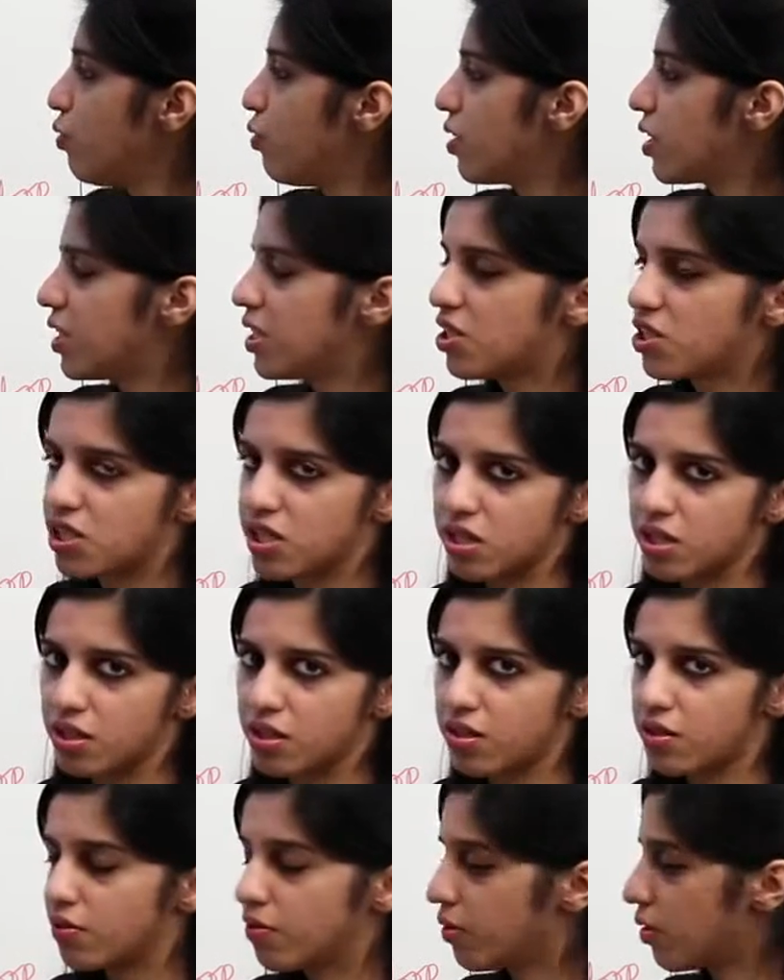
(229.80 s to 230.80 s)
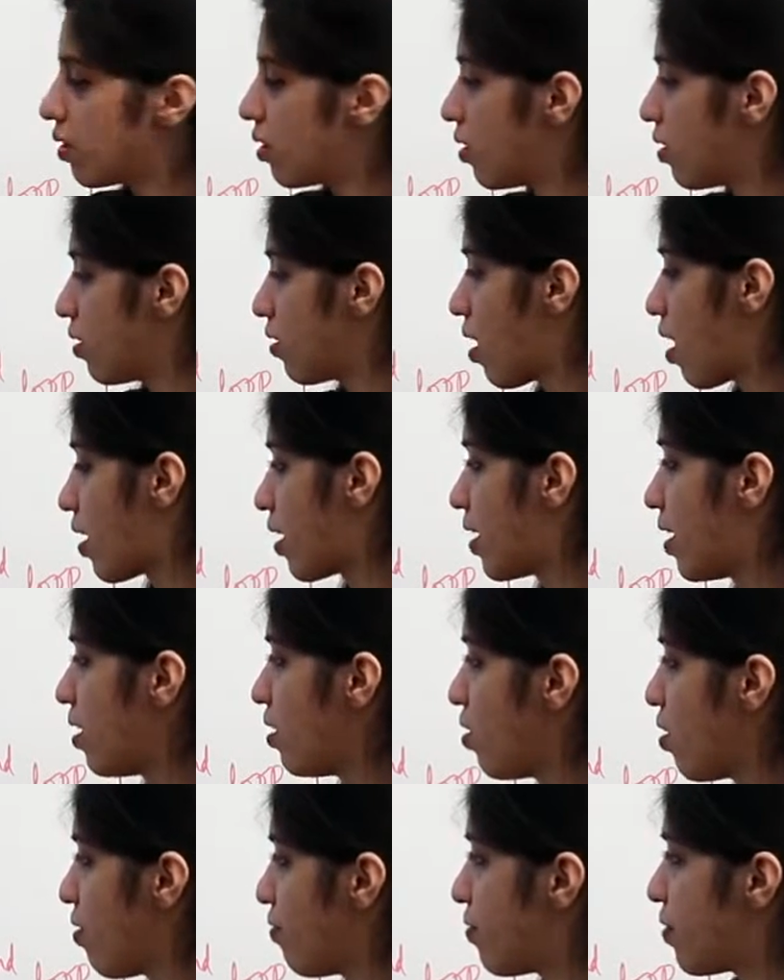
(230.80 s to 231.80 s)
you reach here?
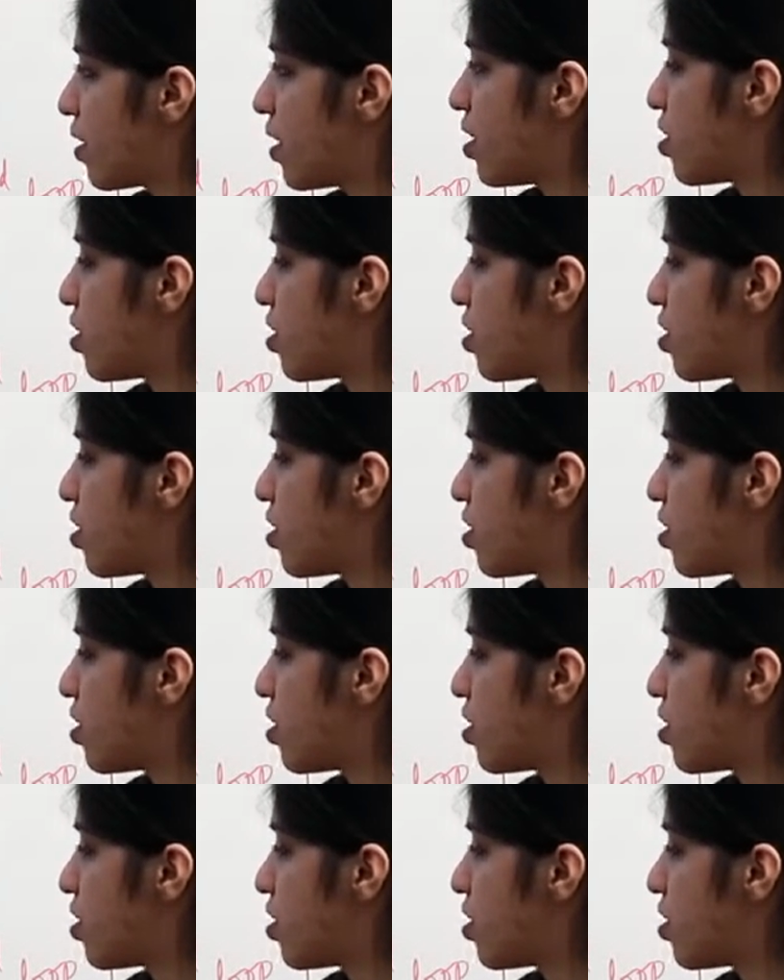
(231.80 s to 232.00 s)
Again you have